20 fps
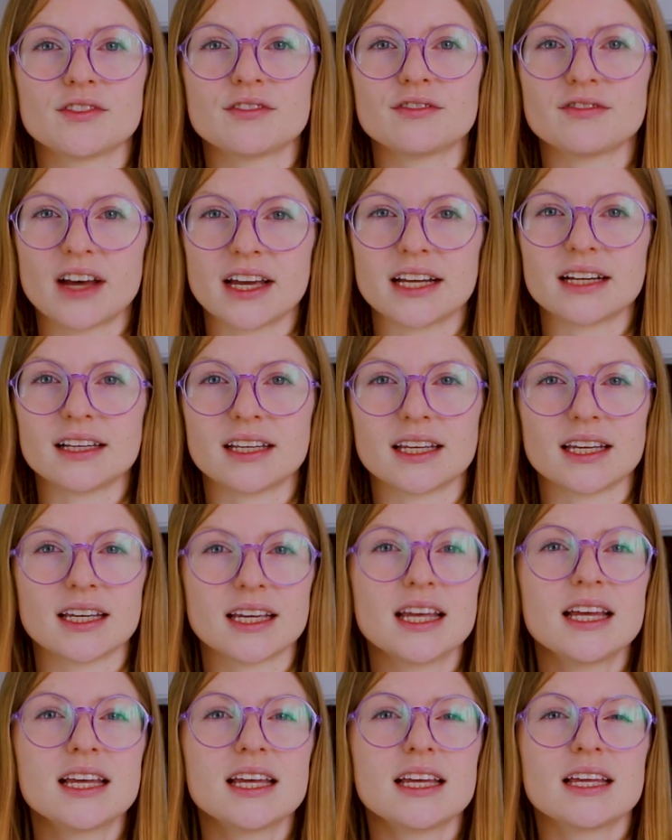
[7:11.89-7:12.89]
Finally,
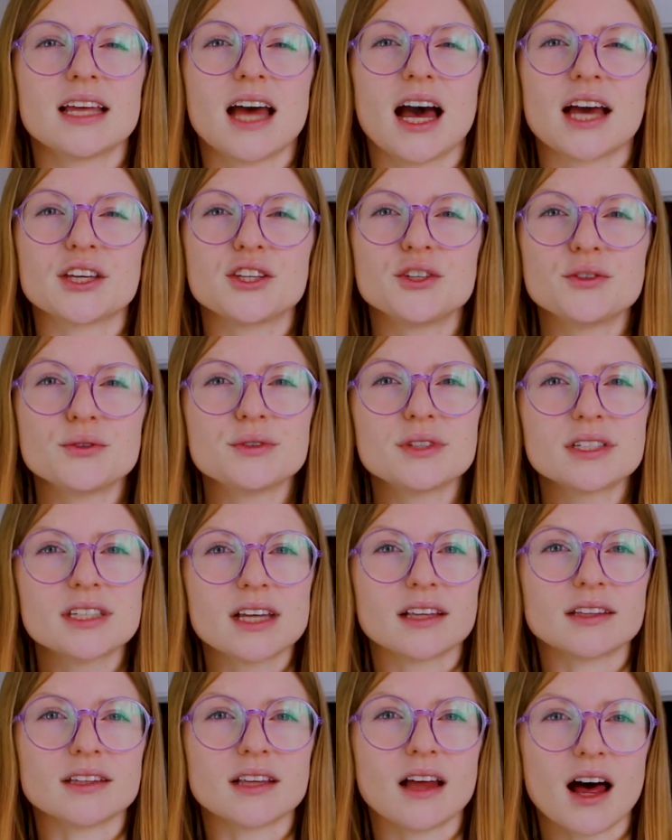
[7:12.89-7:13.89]
I used
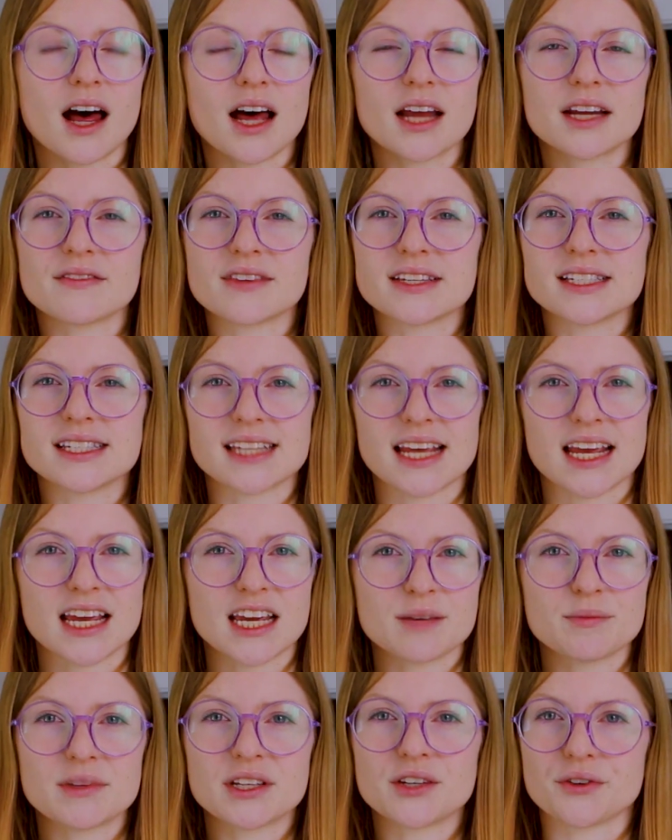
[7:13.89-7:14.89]
a lot of the
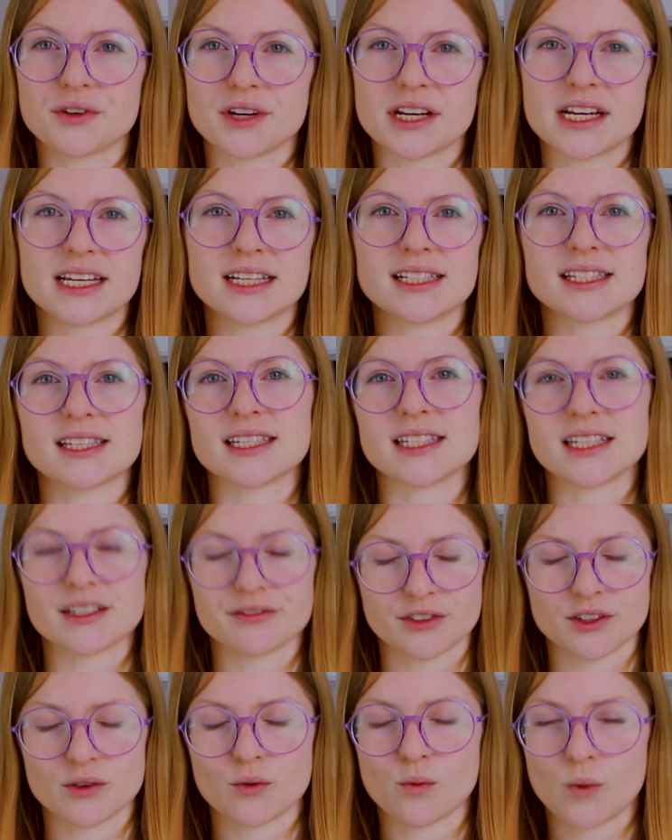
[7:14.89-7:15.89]
same ingredients in
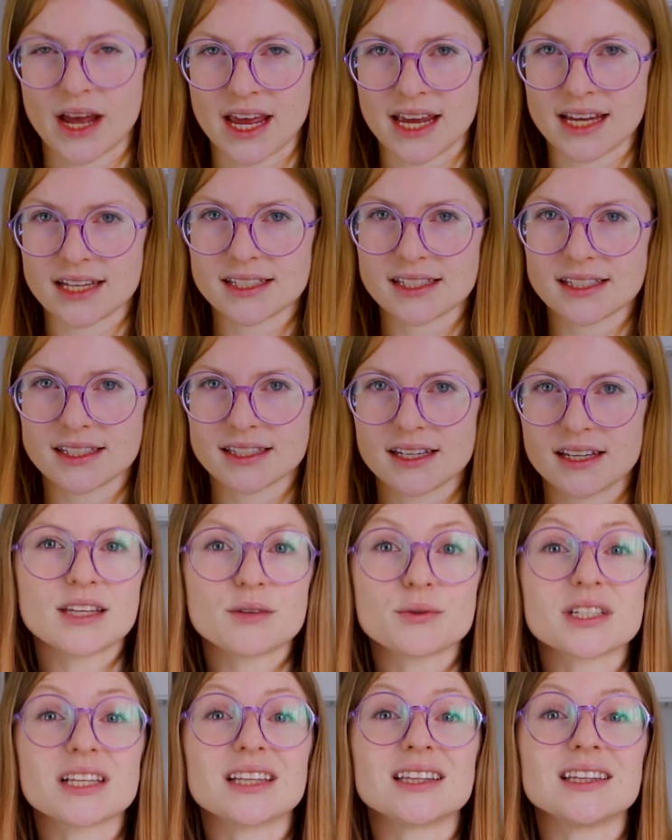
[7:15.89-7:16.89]
different ways. There
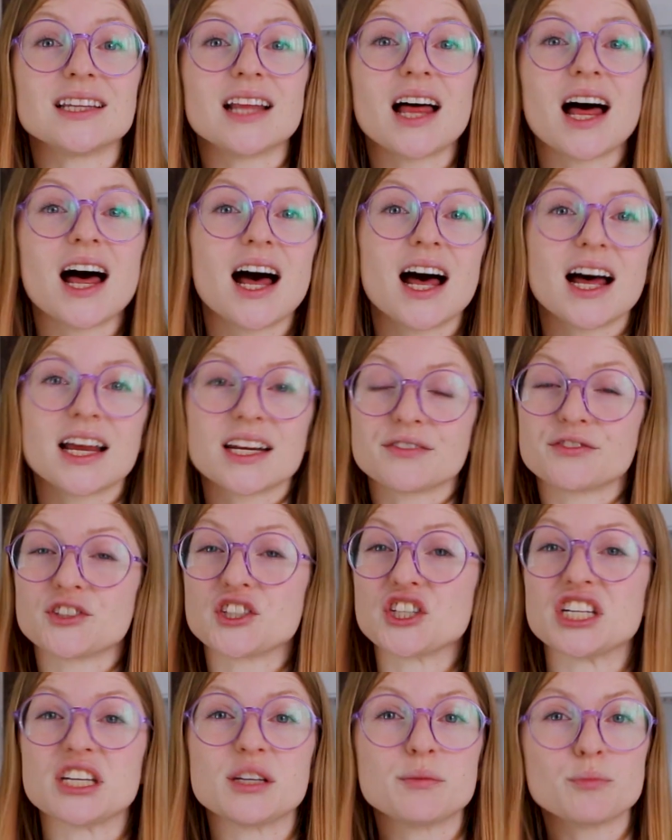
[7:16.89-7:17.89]
was a lot of
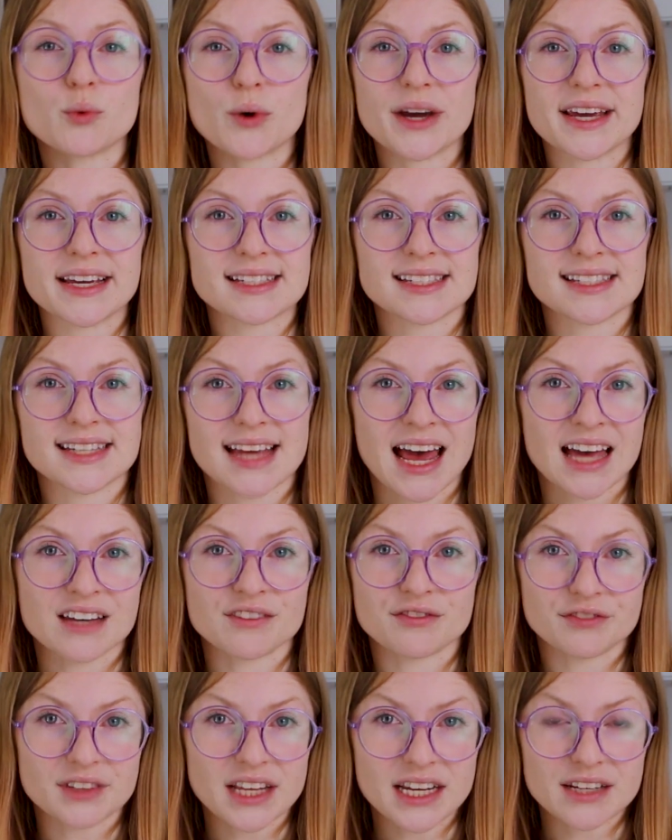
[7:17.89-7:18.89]
cheap ways to add
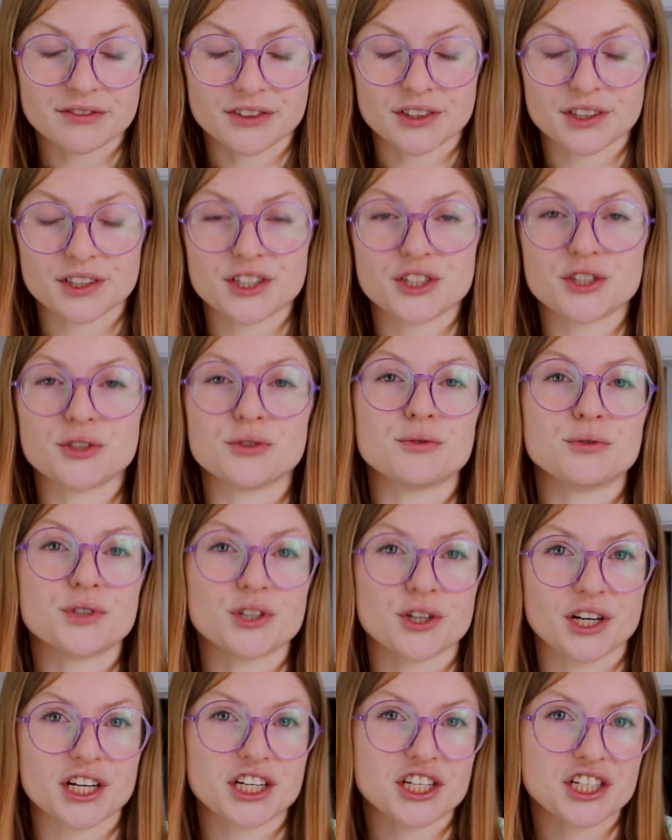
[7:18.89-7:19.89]
flavor to
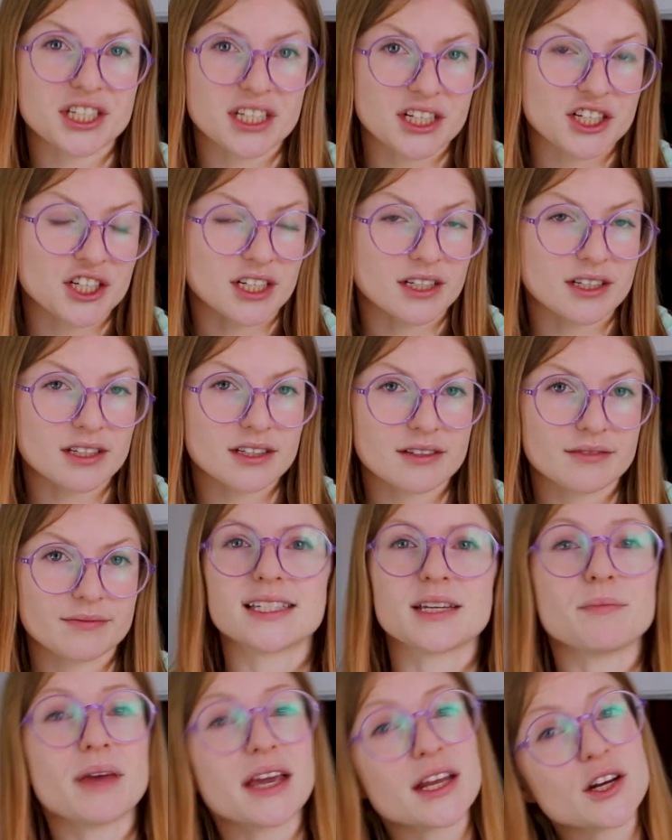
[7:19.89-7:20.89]
Turkish dishes.
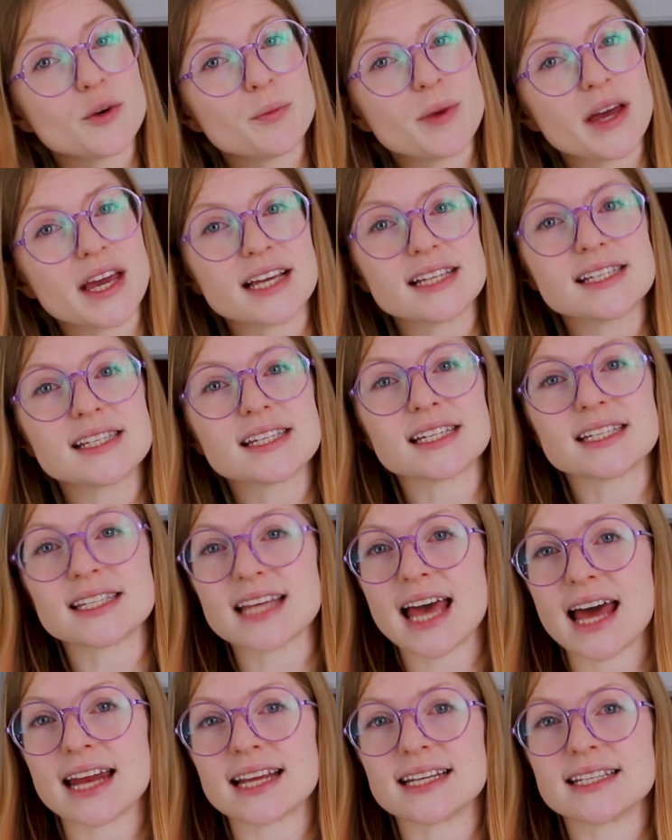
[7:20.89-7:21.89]
Tomato paste is
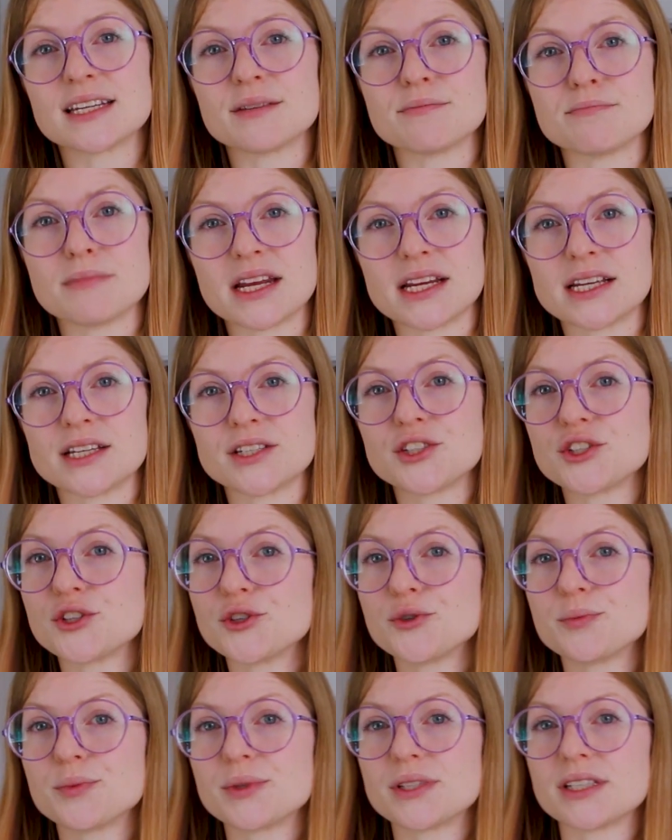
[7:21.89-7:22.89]
added to many
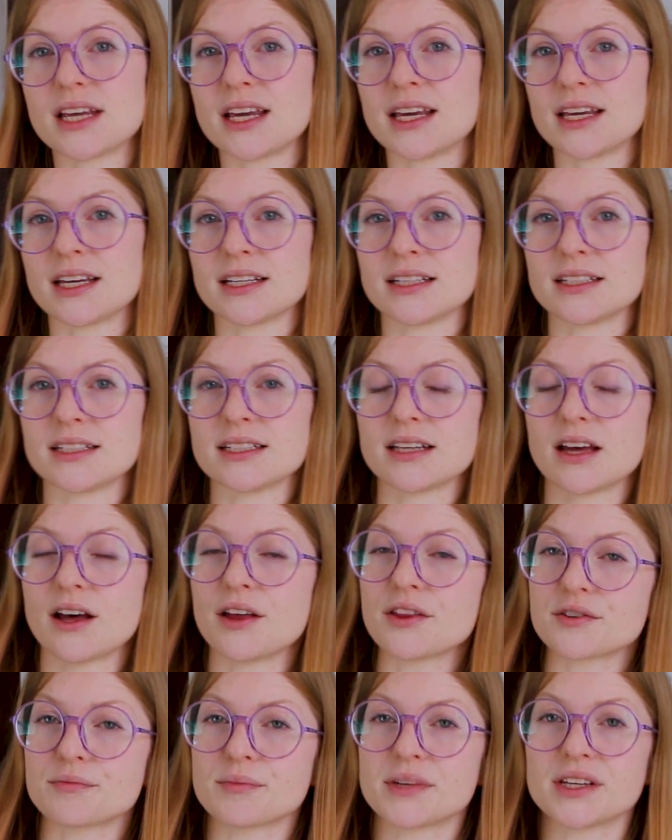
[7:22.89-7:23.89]
soups and
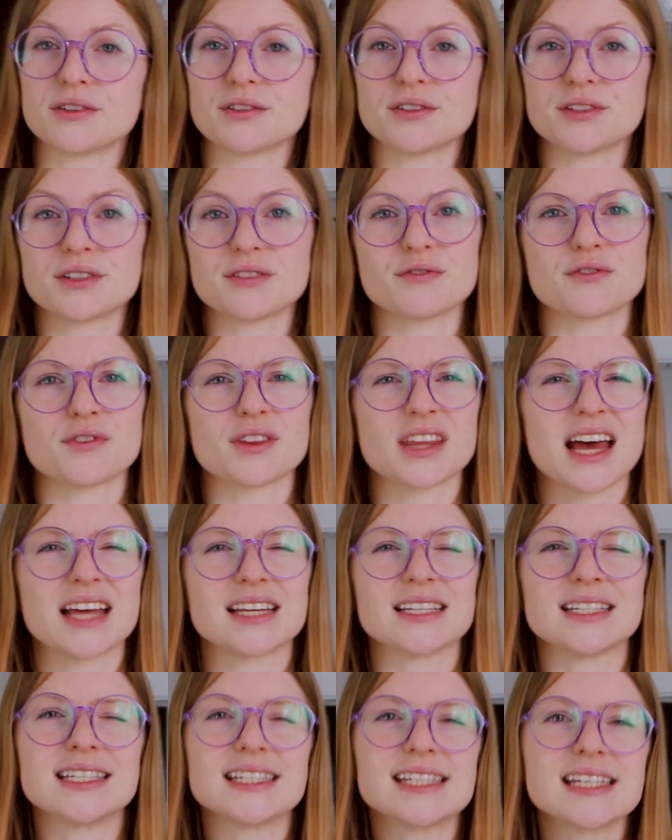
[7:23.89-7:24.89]
other meals for
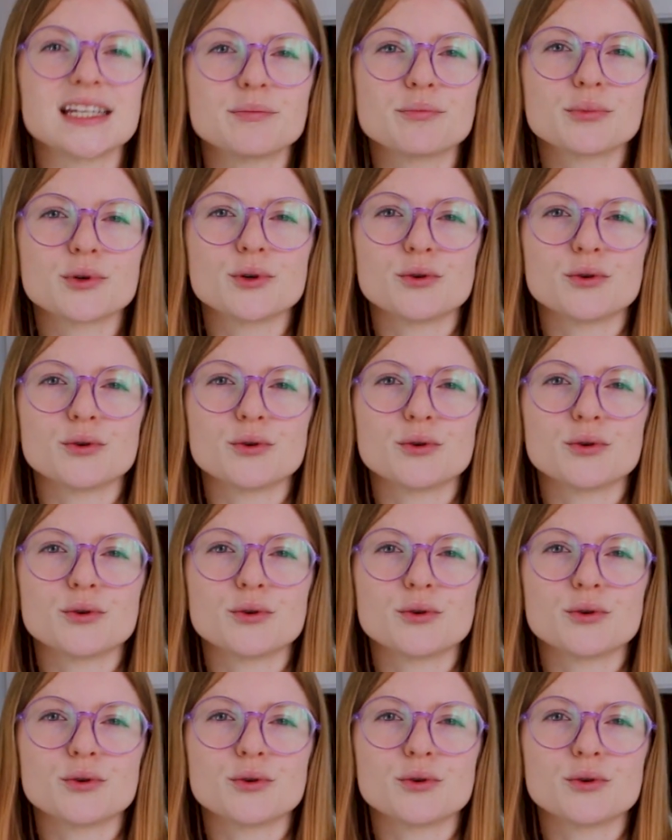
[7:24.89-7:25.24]
that deep